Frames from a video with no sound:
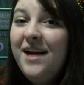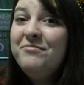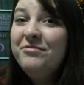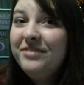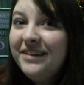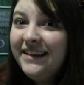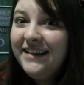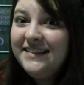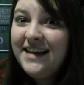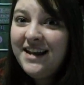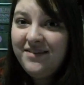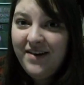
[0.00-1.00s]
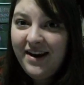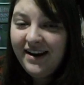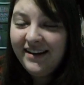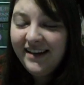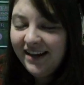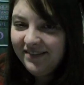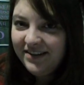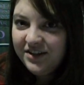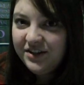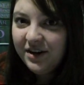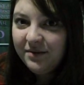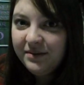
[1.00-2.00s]
I'm really excited about it, and I can't wait to
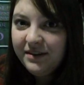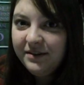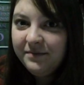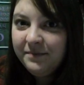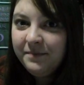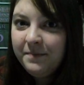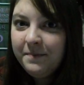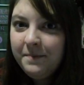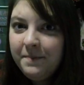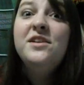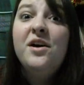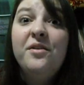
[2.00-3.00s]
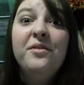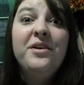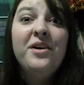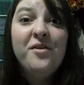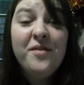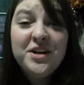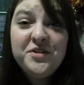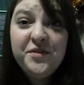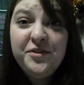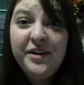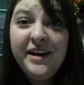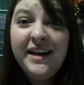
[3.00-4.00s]
share it with you. So, go watch
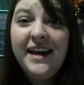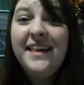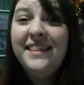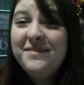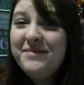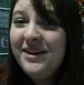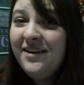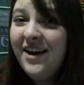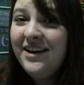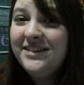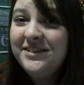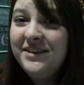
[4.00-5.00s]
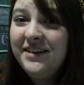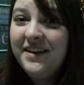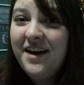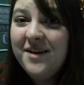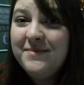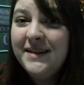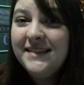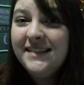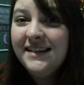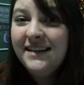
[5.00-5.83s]
Food Inc. and let me know how you're doing in the comments.